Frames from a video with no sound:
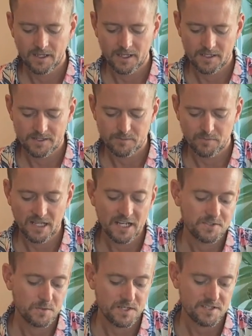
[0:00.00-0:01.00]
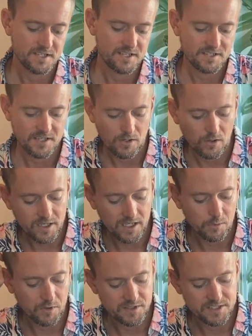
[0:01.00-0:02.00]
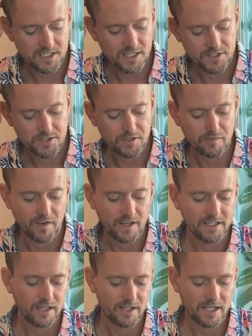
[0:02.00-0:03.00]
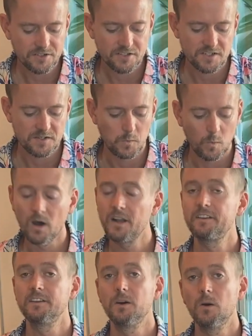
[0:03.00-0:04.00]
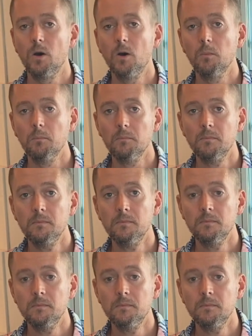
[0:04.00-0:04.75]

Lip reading: And the plot twist, I say, okay, well, the teenager, you find out, actually doesn't want to go home.